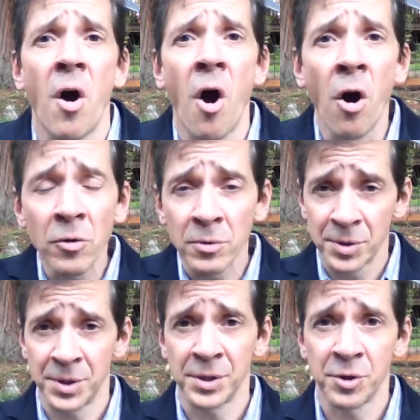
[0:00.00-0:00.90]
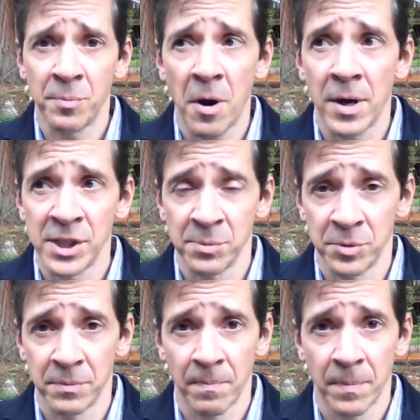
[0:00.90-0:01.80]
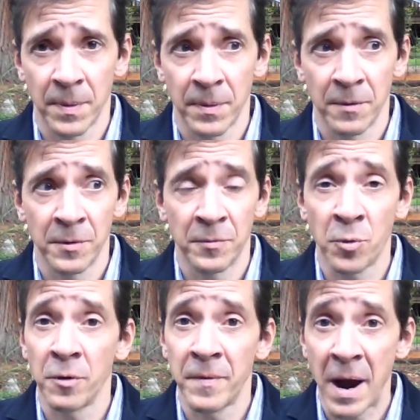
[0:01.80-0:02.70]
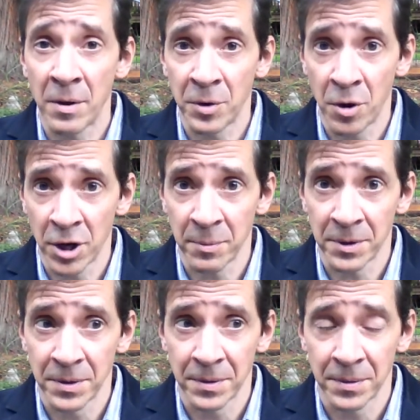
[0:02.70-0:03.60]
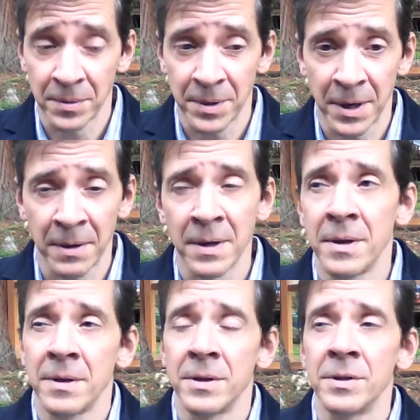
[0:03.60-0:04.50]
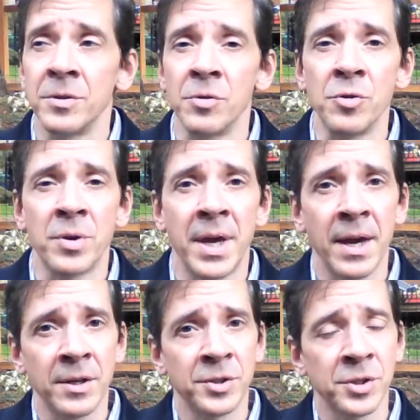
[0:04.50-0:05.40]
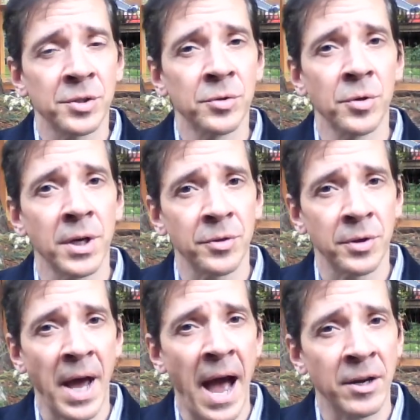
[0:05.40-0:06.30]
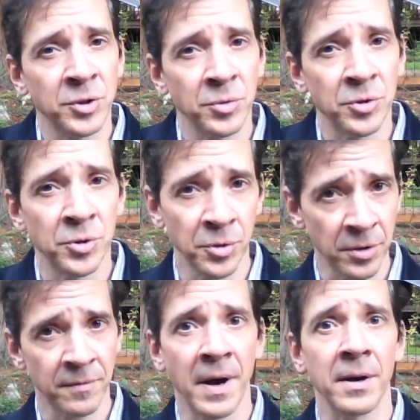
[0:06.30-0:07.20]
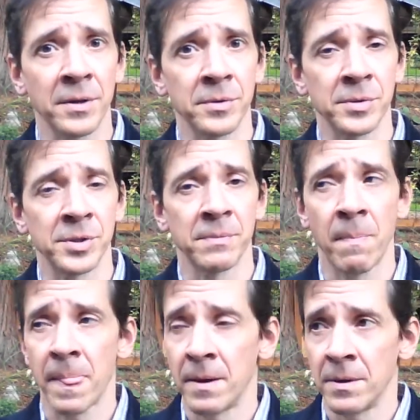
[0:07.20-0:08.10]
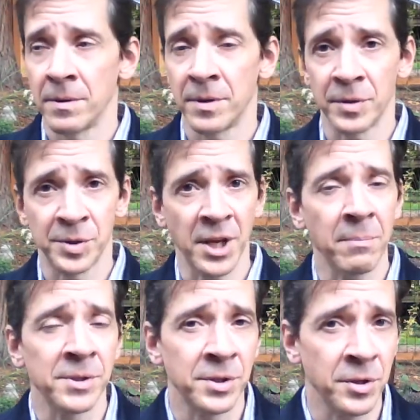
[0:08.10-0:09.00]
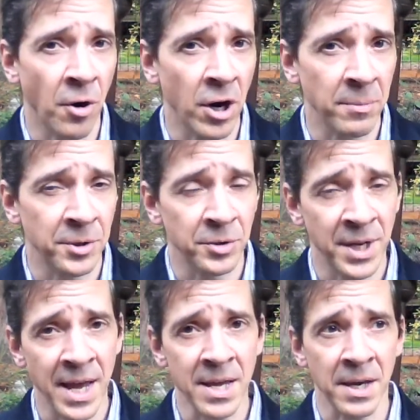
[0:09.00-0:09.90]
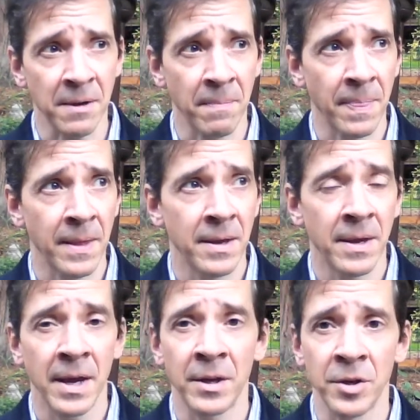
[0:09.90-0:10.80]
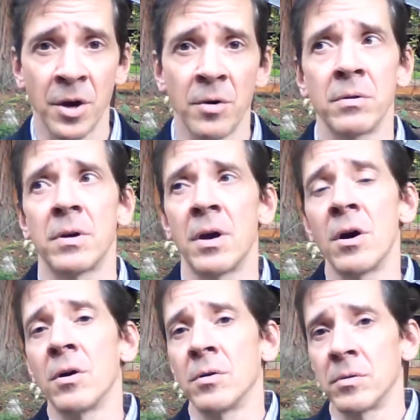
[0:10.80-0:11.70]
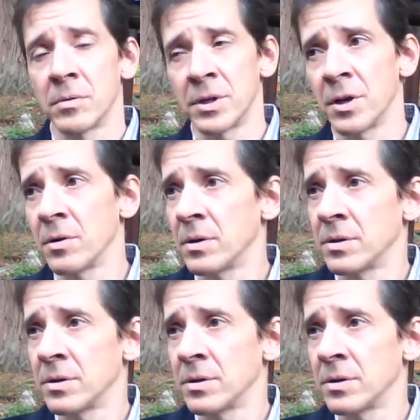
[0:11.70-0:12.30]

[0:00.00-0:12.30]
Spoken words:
All those things are possible for a valid argument. Okay? You can't just look at the actual truth values that the statements in the argument are taking and go, oh, you know,